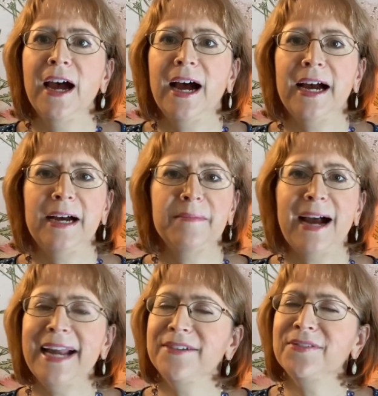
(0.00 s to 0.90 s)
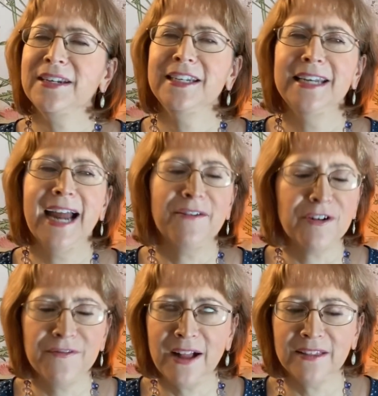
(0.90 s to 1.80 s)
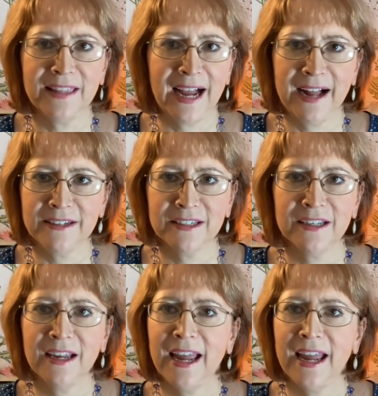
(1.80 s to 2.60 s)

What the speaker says: I have never felt that.